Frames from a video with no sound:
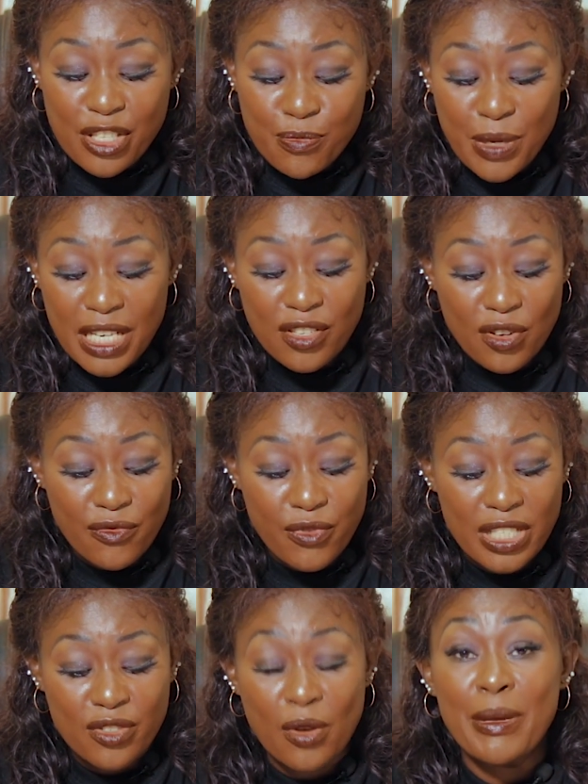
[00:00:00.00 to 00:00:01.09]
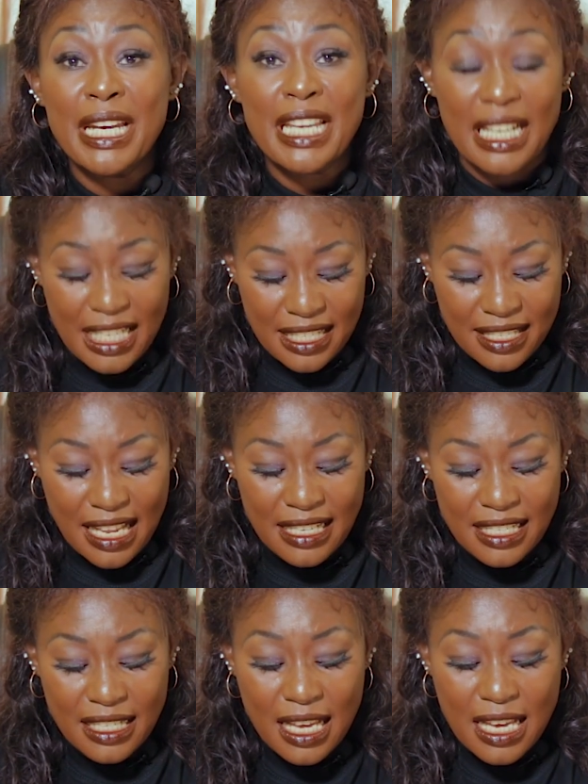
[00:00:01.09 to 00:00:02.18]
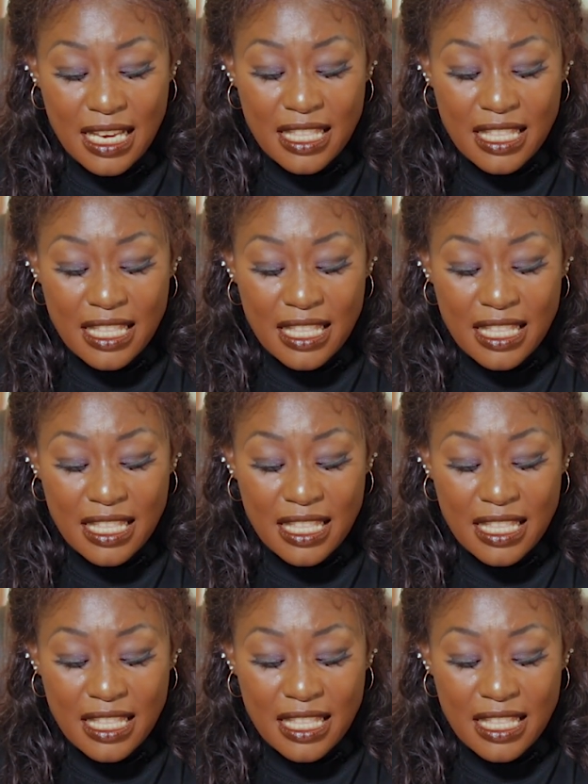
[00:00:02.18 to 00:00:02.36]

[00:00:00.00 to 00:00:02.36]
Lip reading: the Spirit of wisdom and understanding,